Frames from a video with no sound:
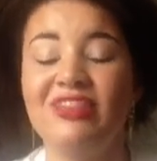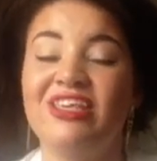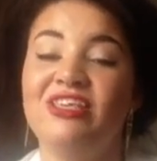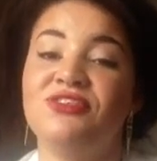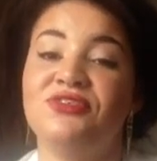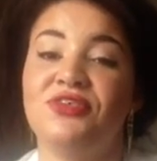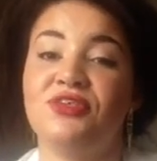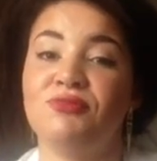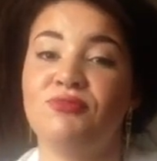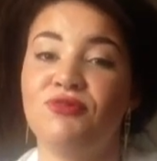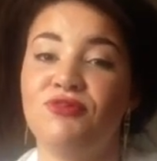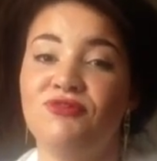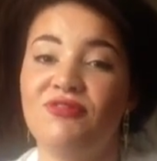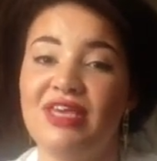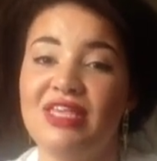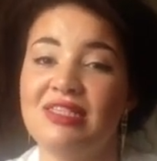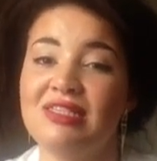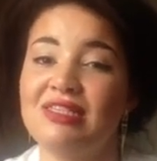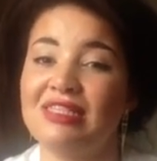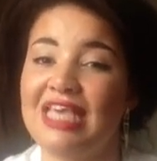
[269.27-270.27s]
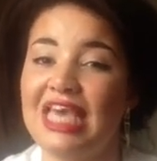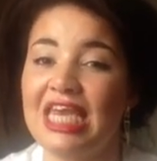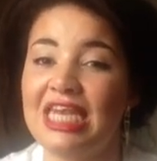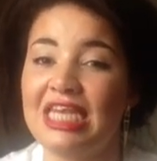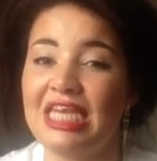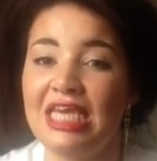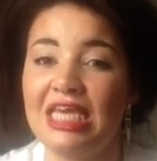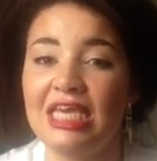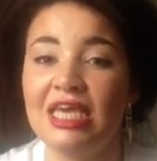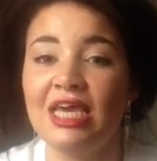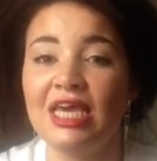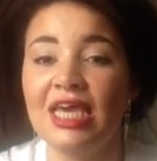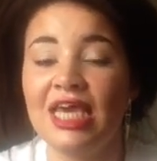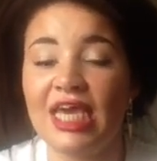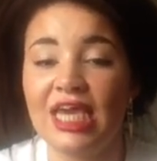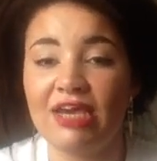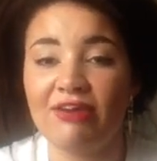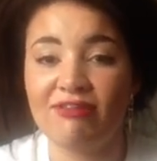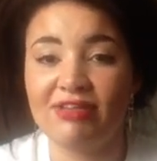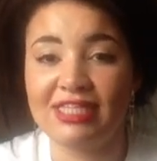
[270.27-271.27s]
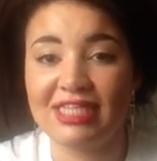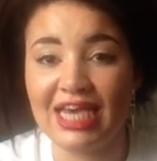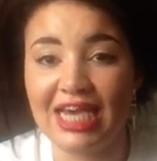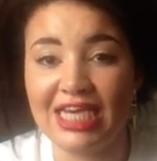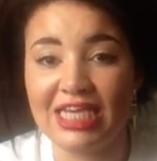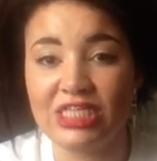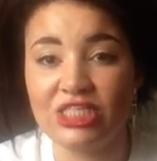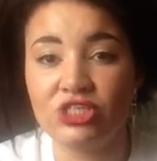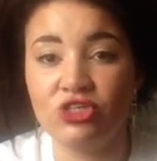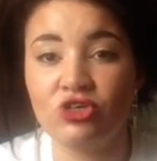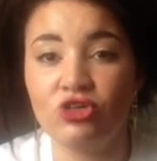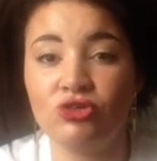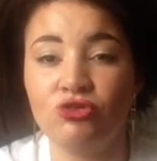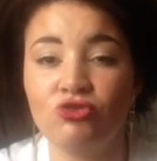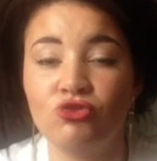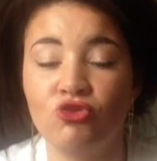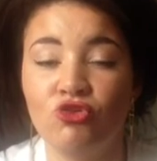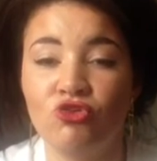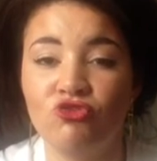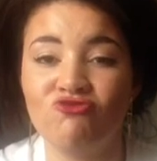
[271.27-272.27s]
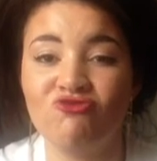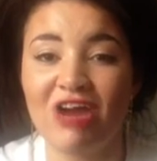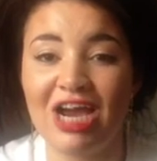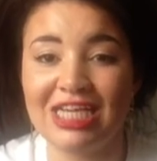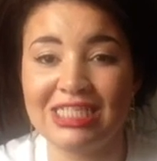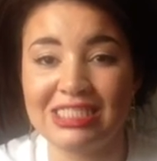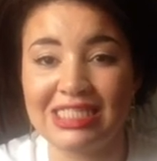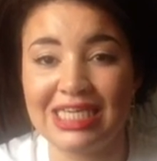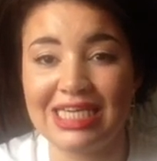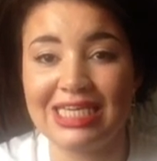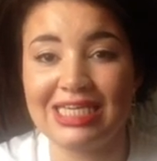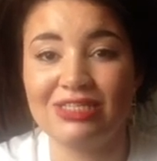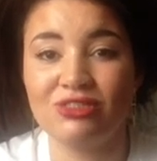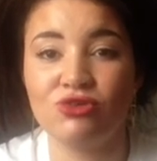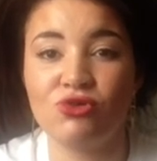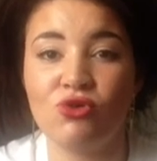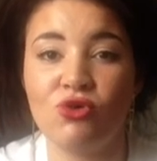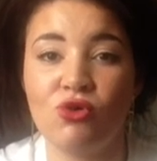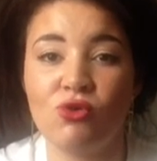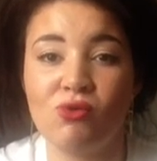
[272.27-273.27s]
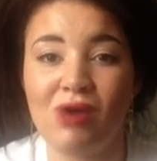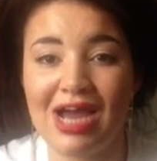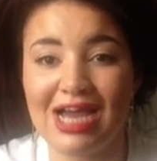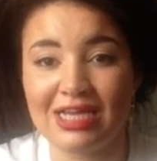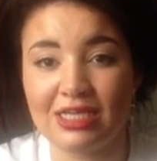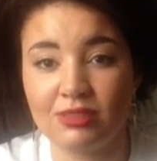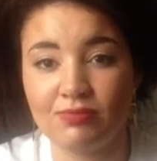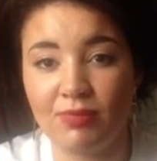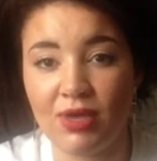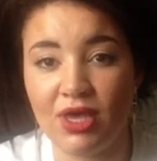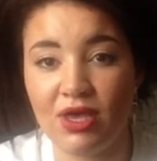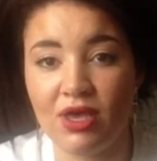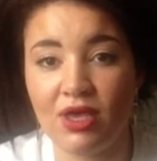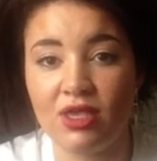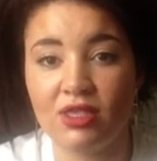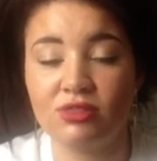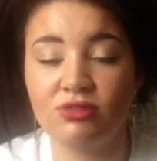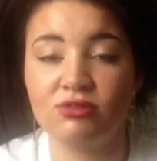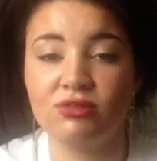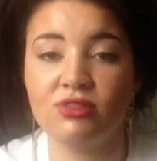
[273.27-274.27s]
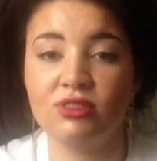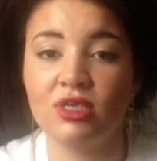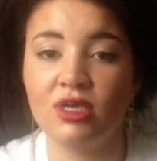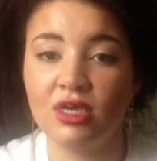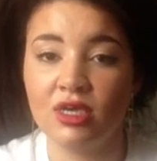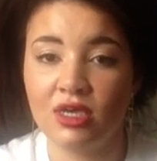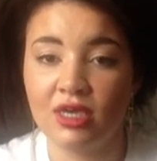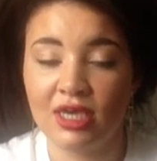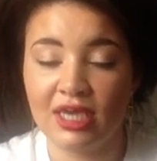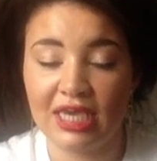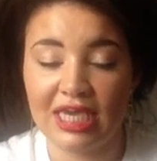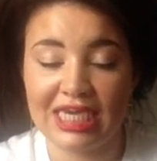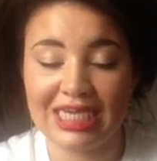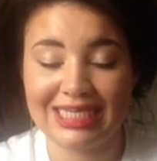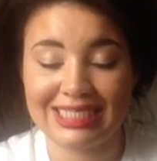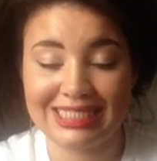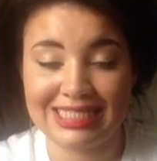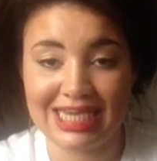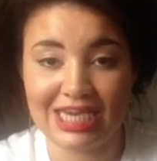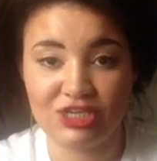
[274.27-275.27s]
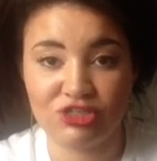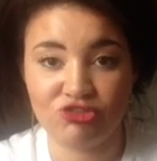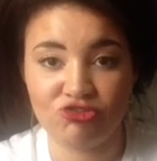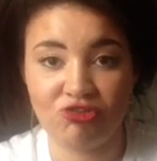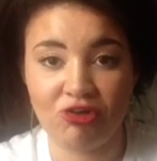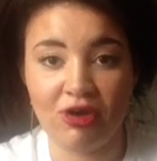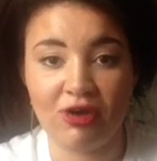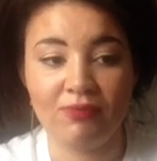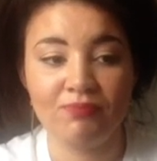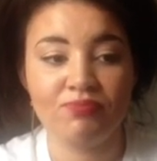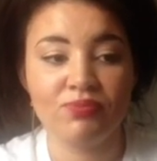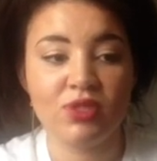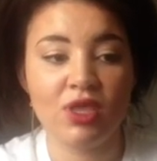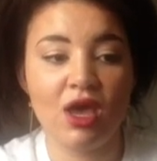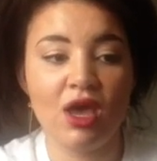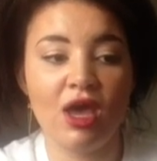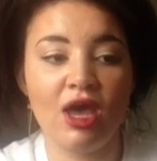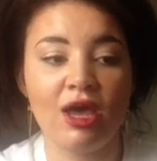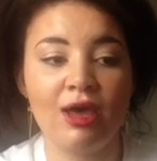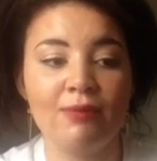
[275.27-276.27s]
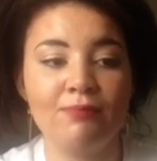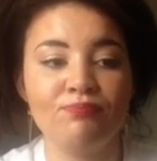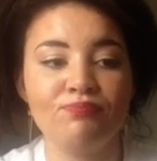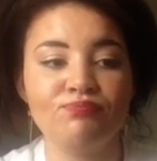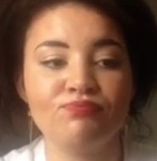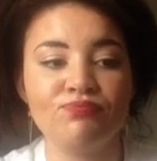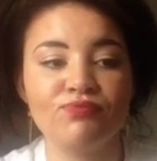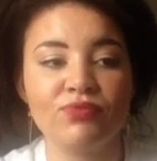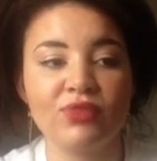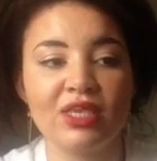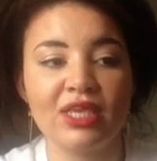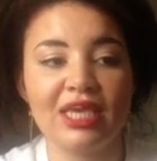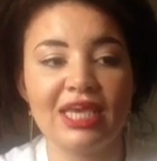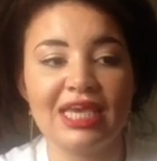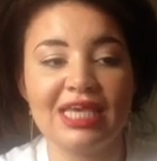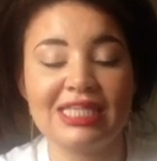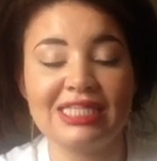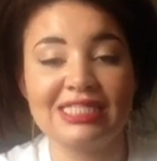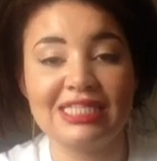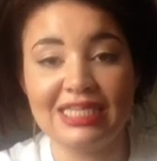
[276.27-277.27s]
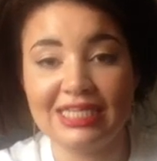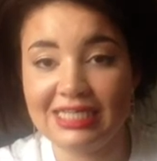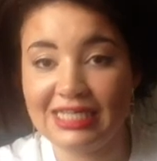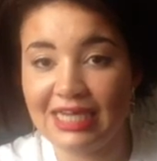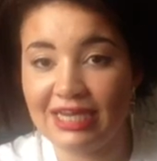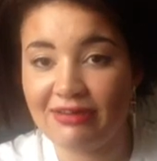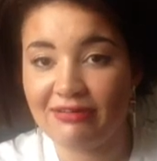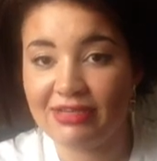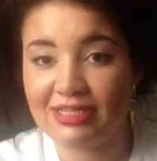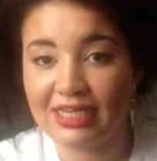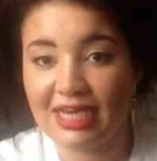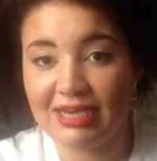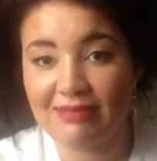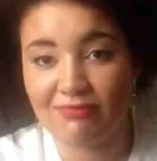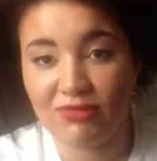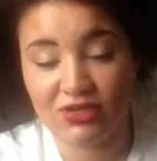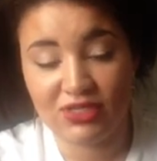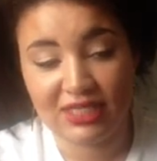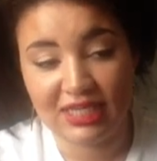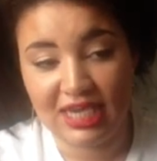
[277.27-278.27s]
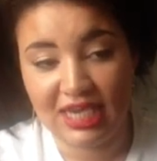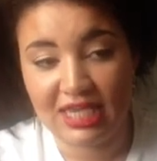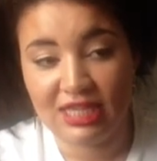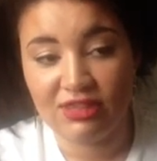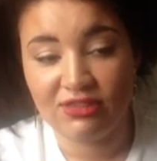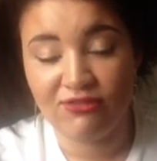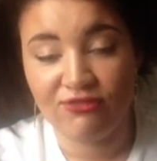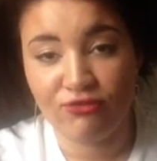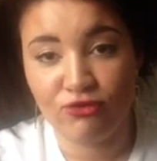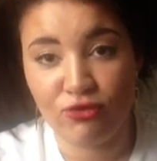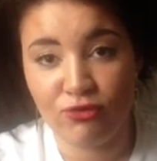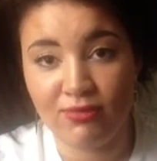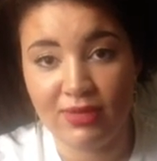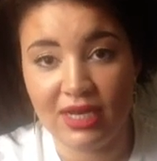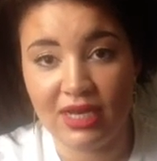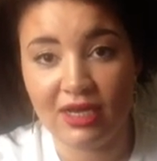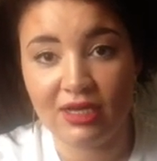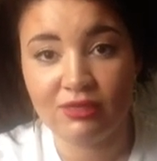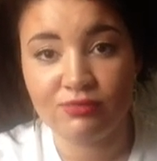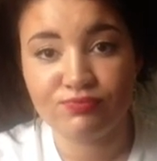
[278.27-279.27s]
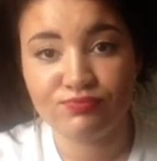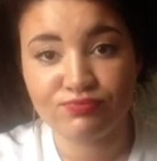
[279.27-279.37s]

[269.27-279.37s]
This just prevents any irritation or rashes or wax burns, etc. It didn't irritate my skin, the formula.